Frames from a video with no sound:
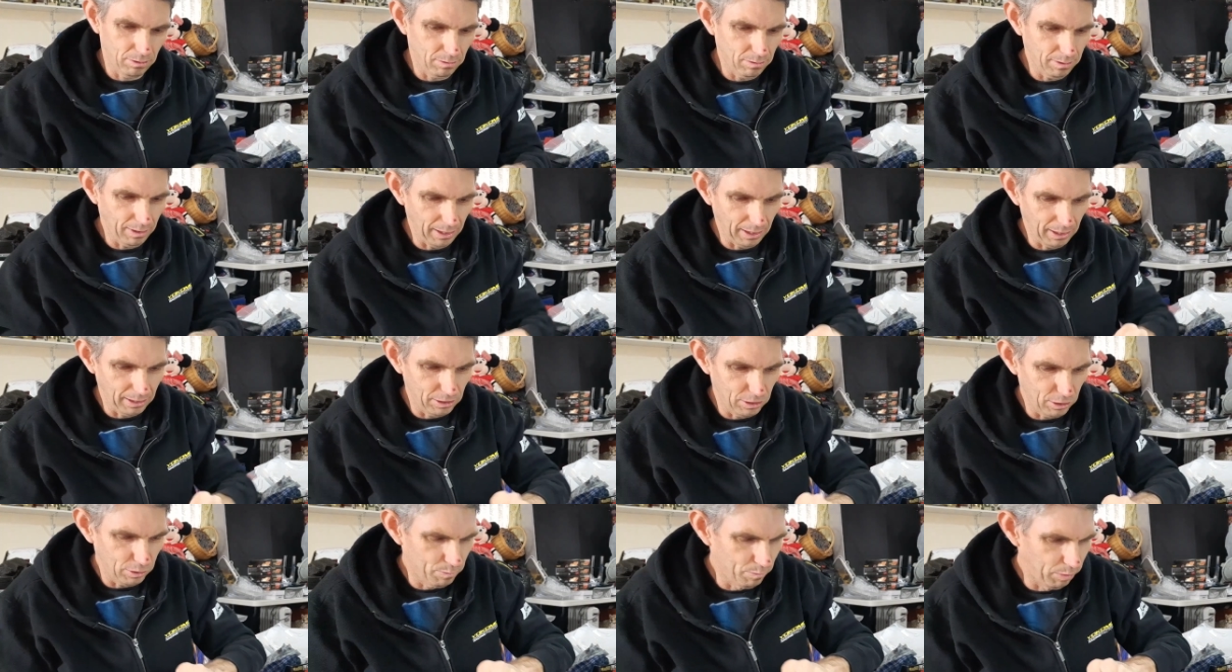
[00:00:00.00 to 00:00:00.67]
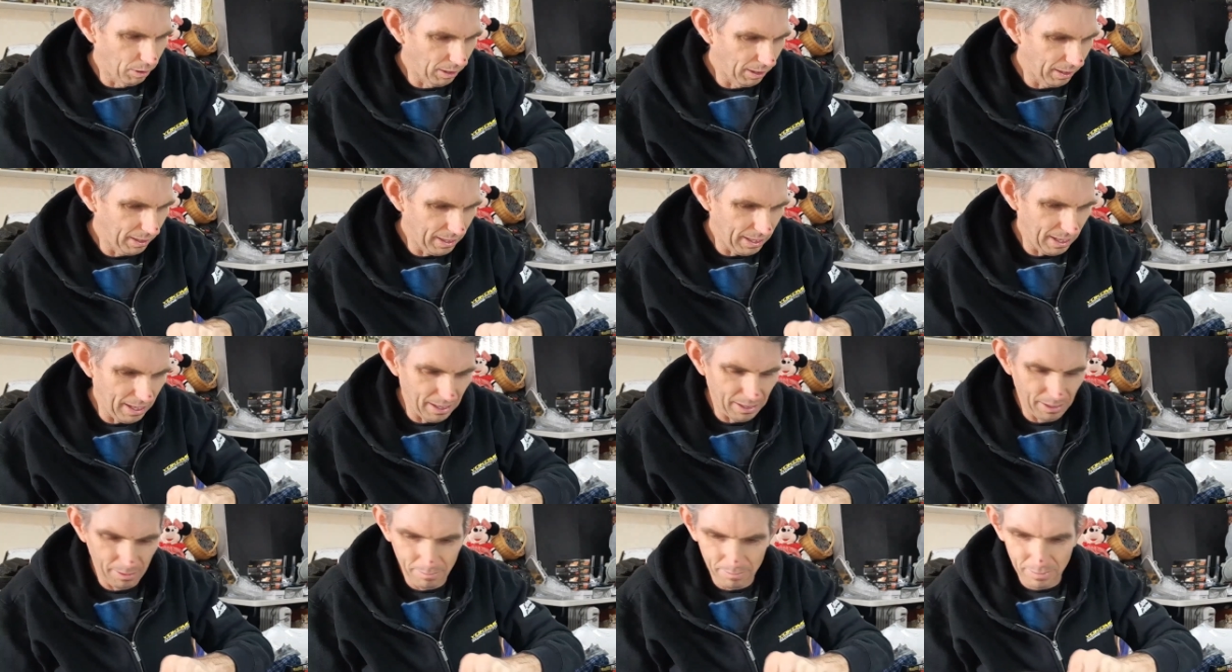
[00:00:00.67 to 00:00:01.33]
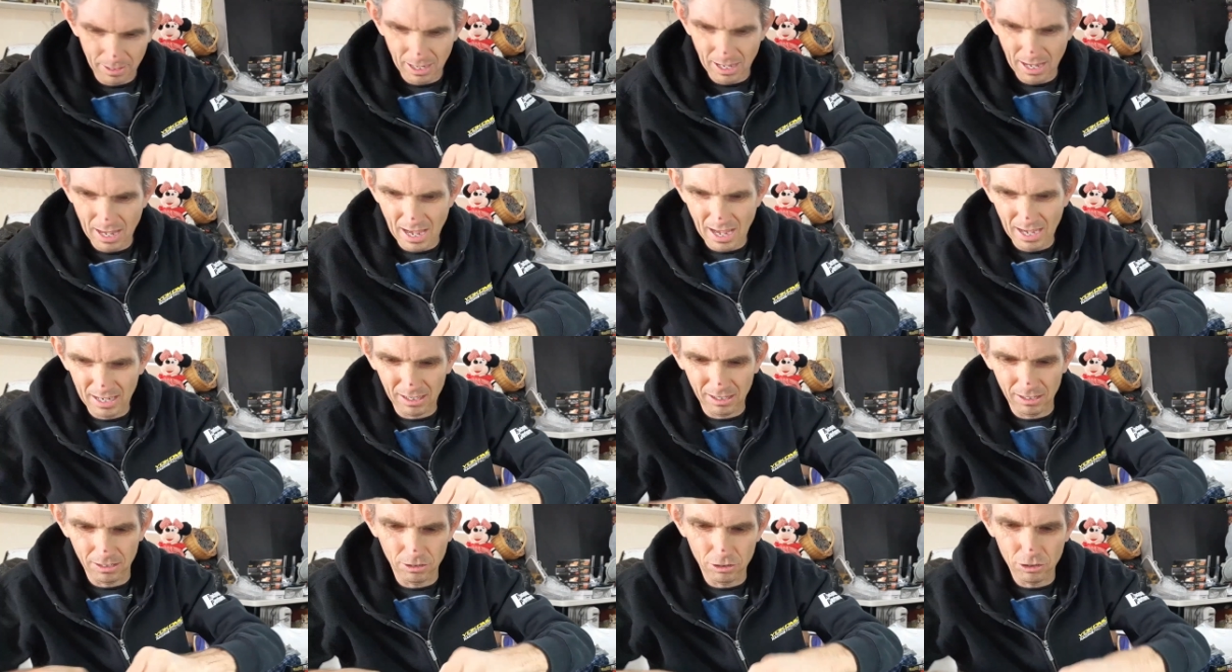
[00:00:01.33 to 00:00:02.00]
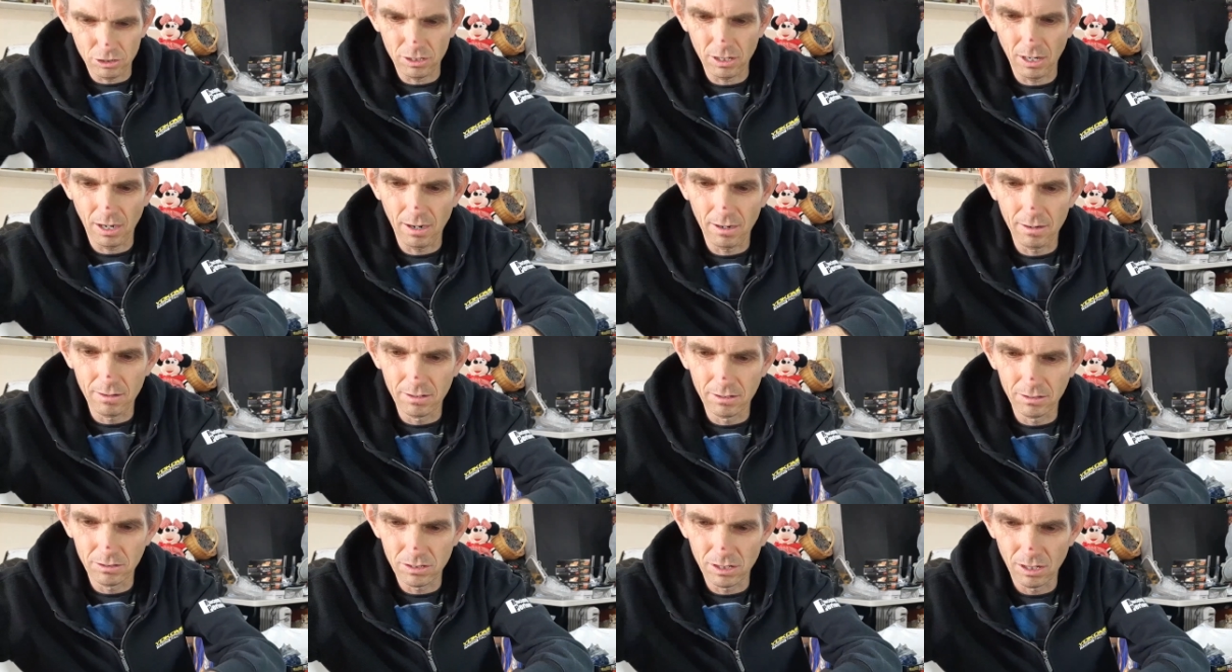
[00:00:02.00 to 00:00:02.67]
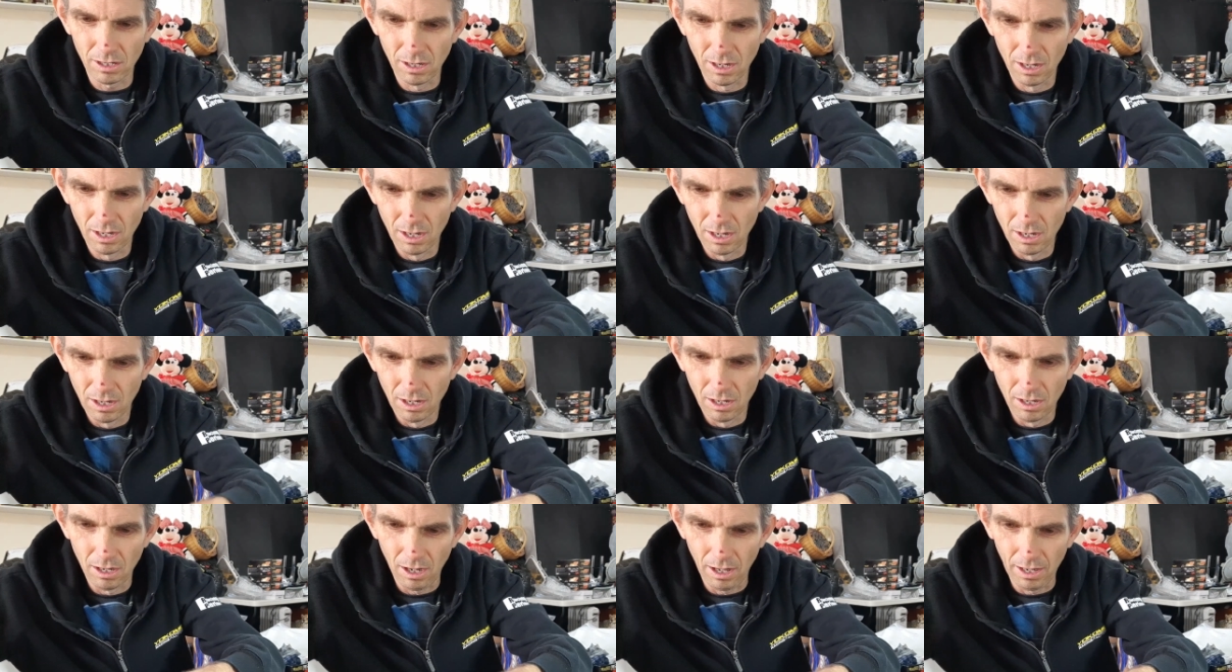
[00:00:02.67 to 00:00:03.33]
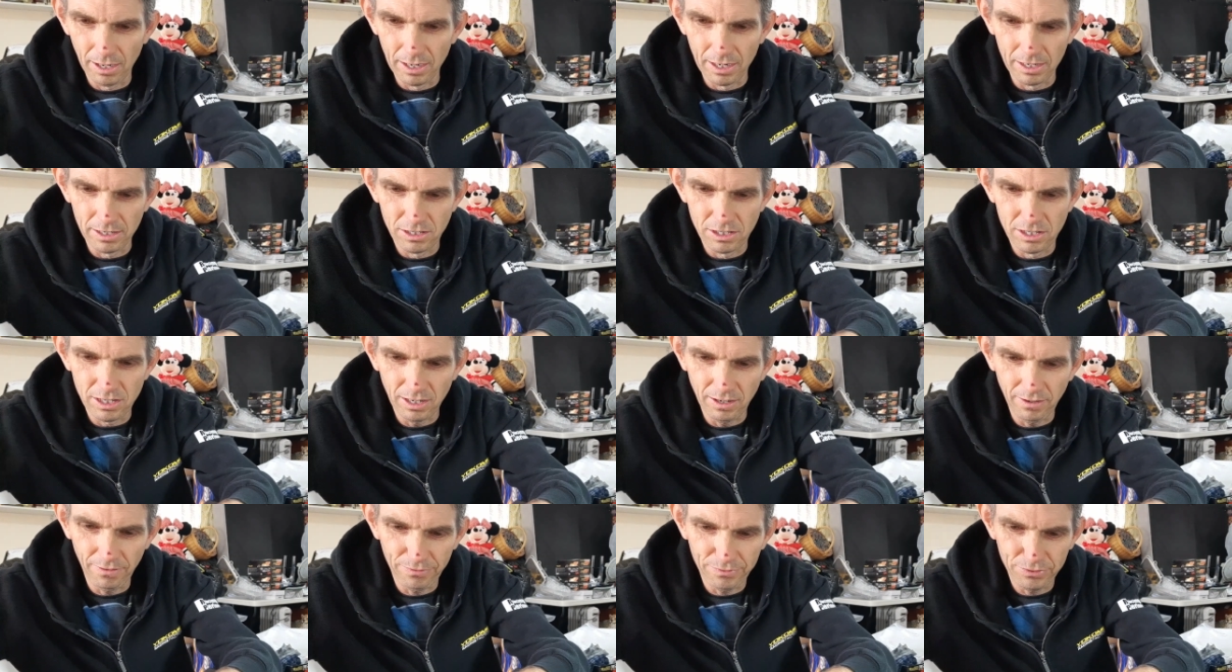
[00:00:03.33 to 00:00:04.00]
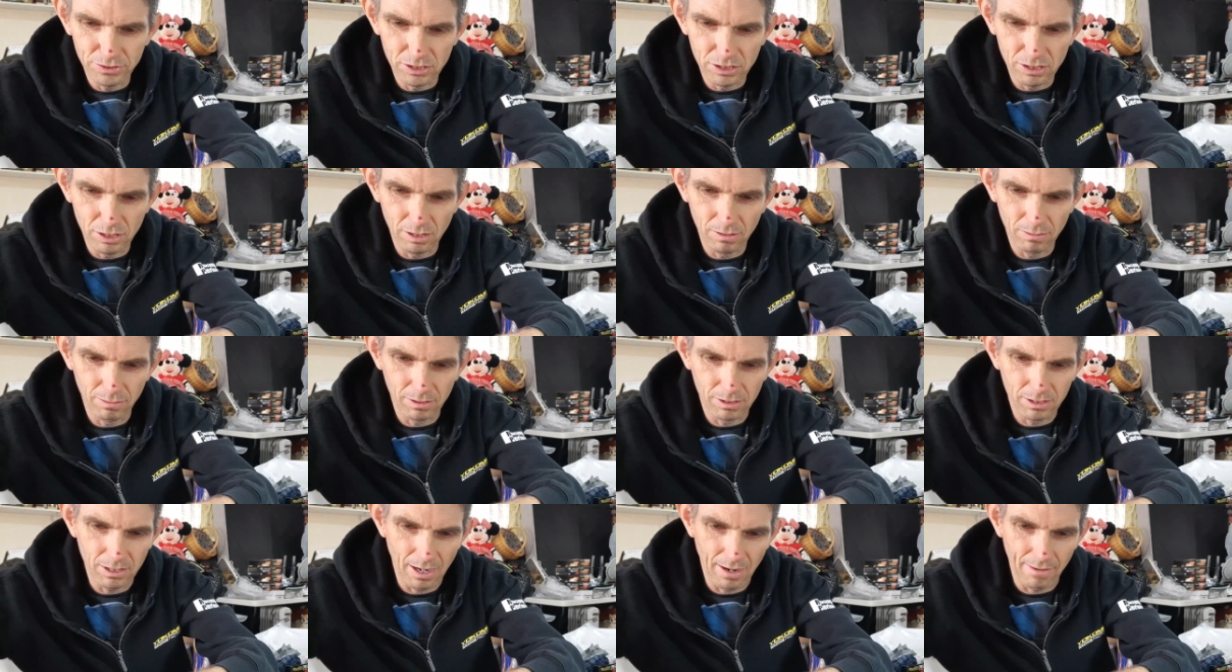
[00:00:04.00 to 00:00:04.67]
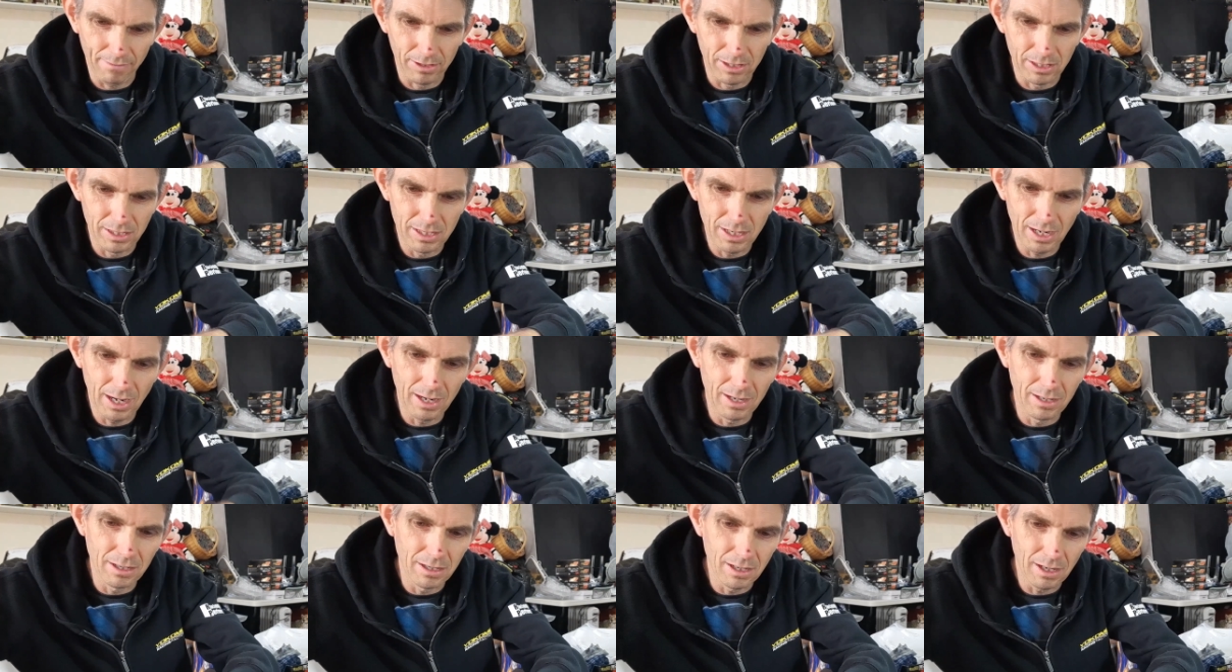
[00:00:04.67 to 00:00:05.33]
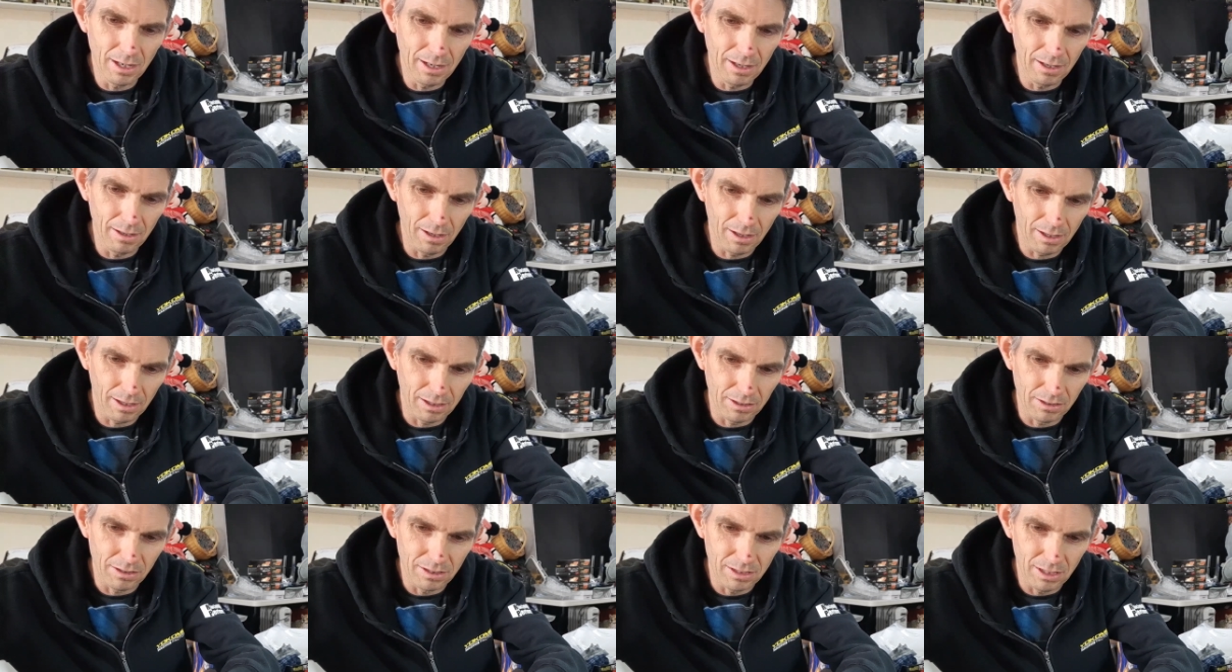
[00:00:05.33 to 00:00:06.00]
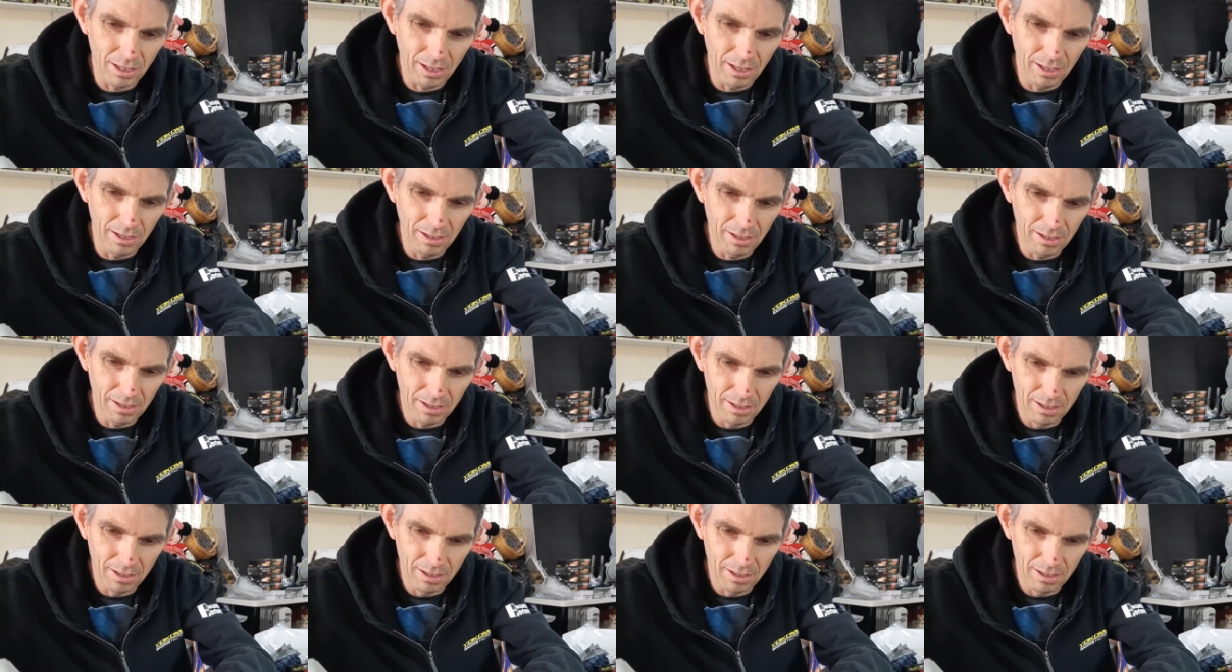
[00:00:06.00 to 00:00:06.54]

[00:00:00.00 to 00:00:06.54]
quickly just pull it out the bag and show you. On the diffs, which I haven't done yet, like I said,